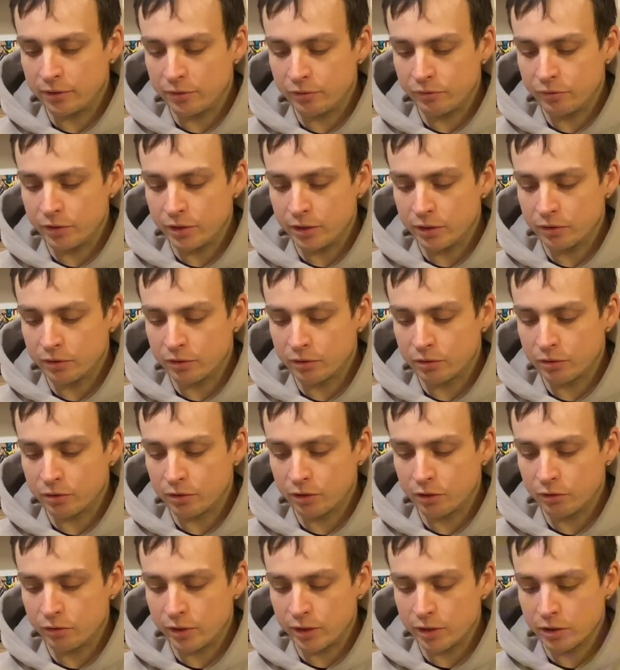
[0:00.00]
fingers
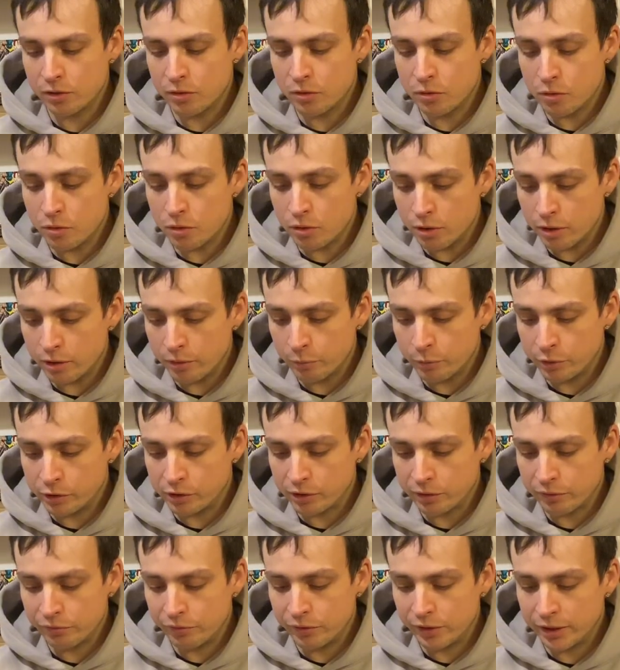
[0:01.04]
crossed that caught, which I
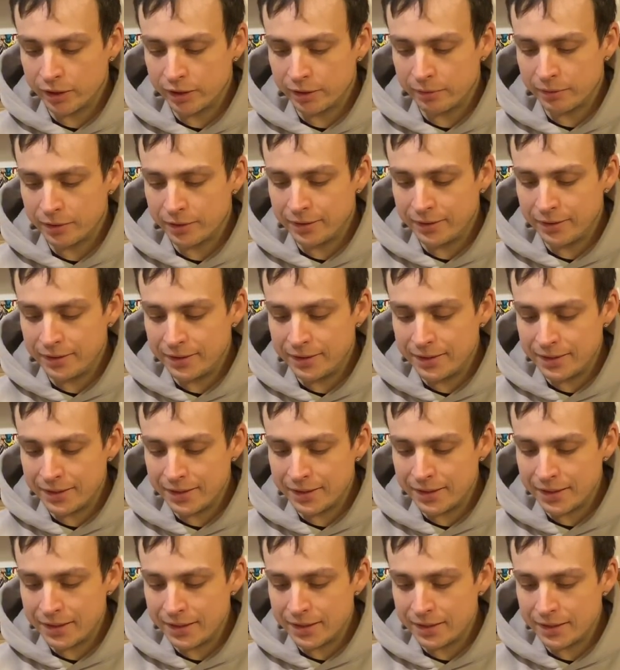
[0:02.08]
think it
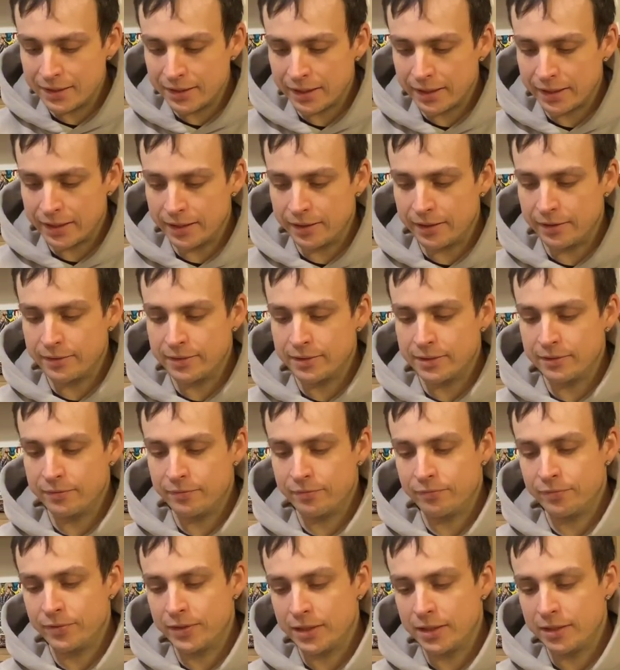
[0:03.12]
did, and it
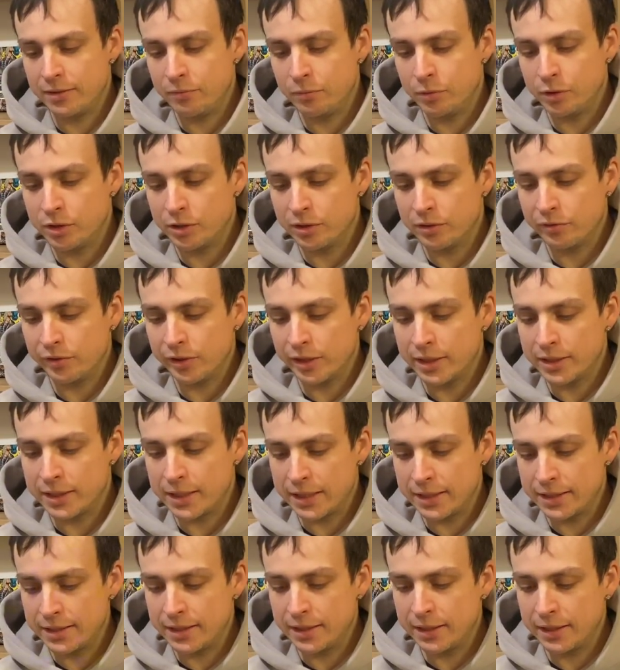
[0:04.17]
did, which is
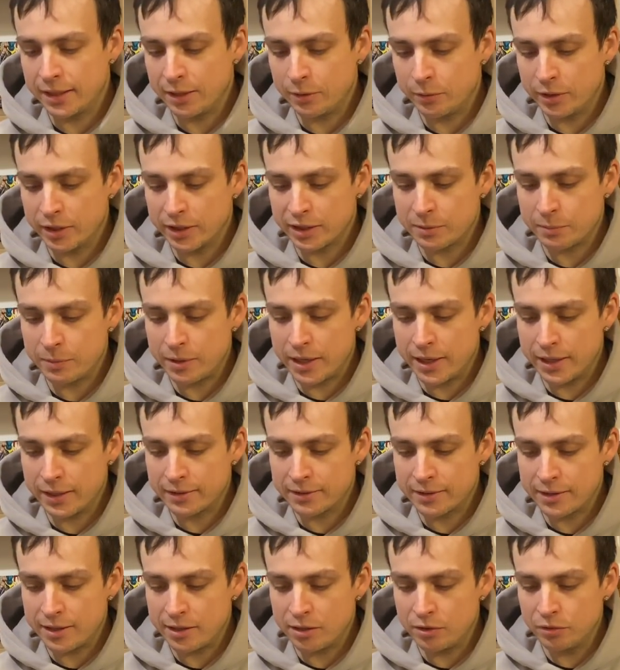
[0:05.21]
fantastic. Now we get some
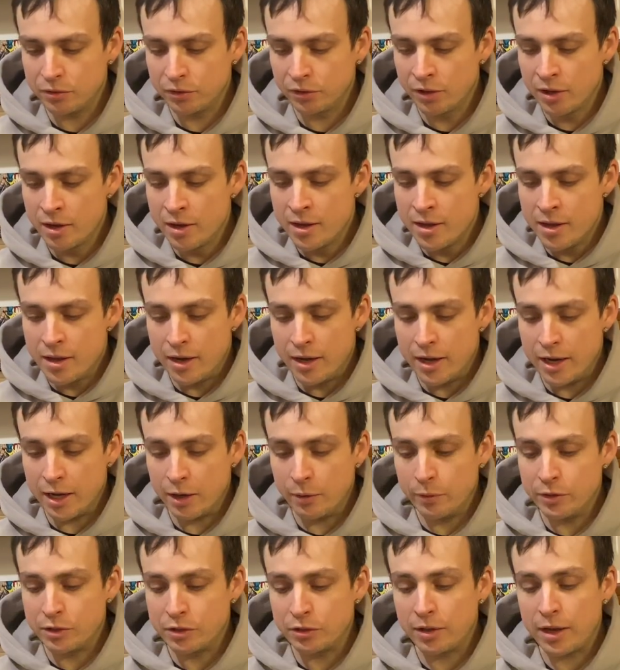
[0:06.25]
XLs. Now
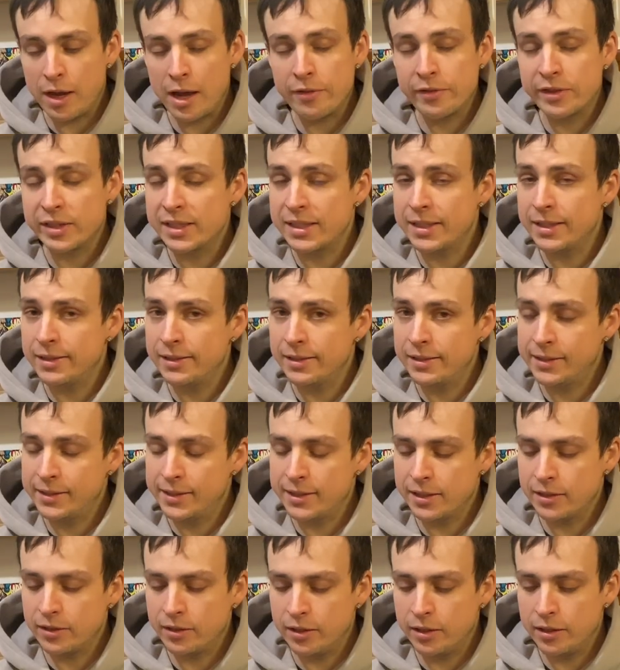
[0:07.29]
we do have a
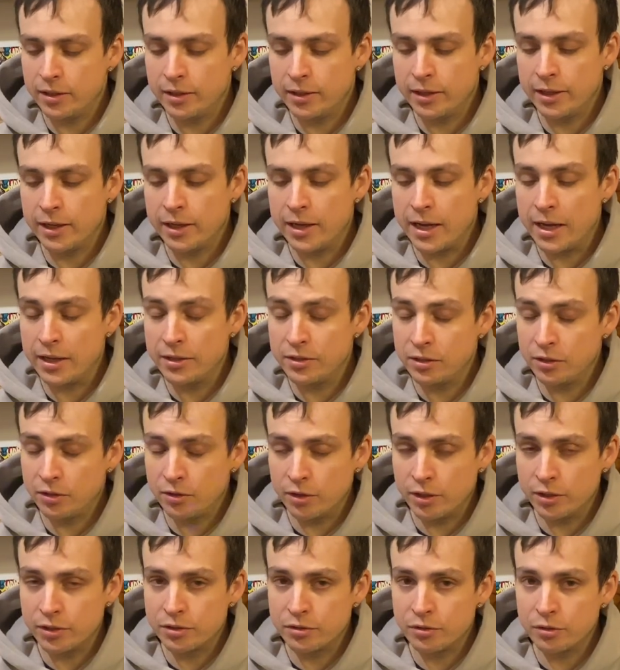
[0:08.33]
Sinistee here. Now, as you
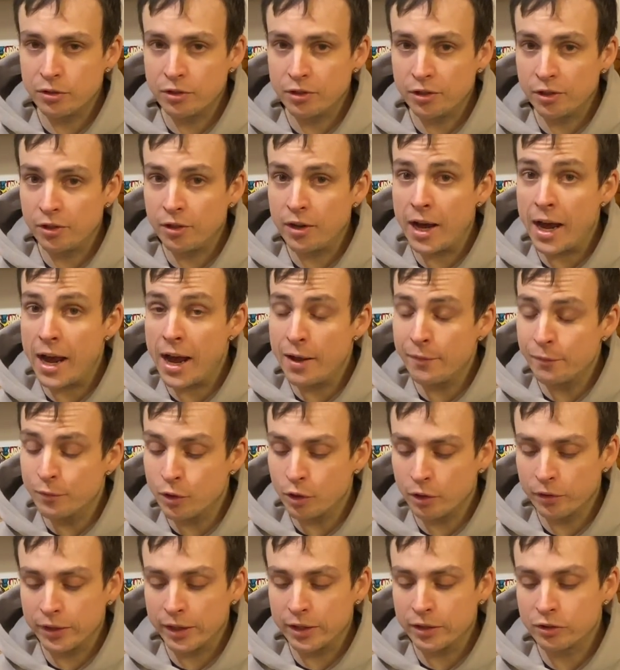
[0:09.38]
guys do know, I have
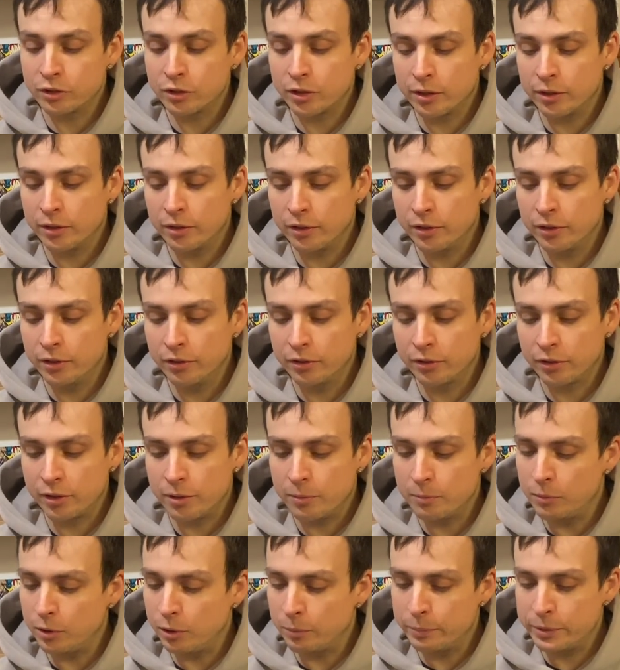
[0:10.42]
got that Shundo, so
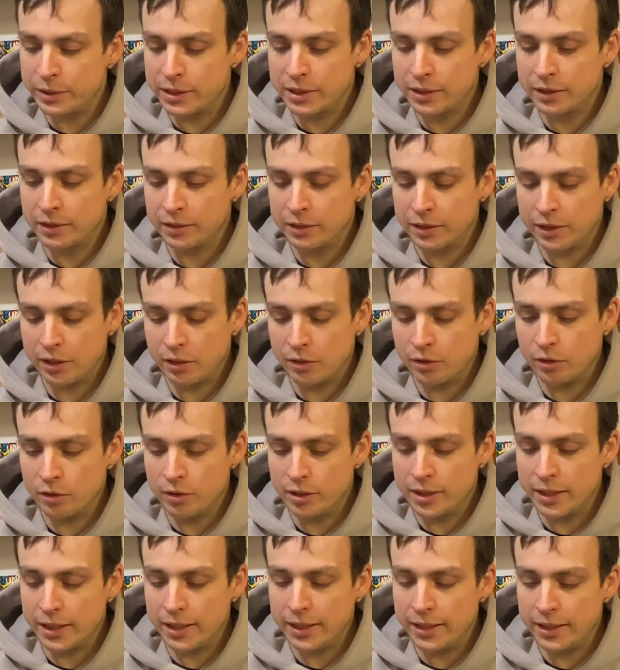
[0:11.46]
I'm not particularly
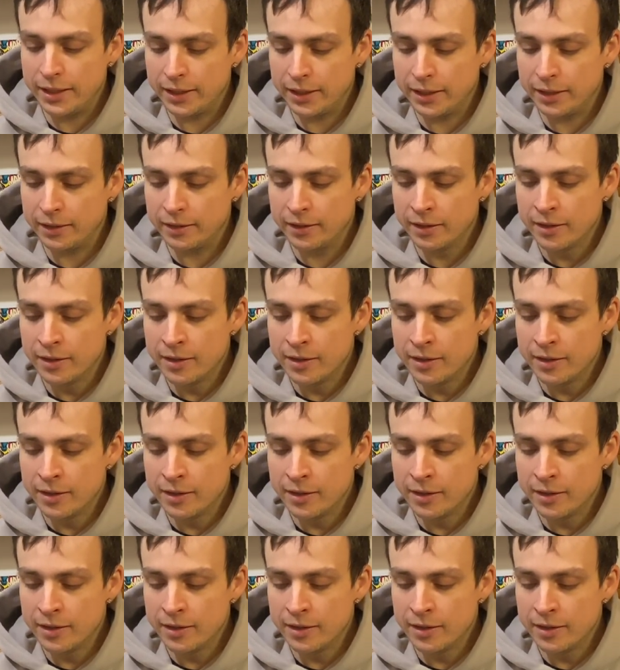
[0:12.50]
needing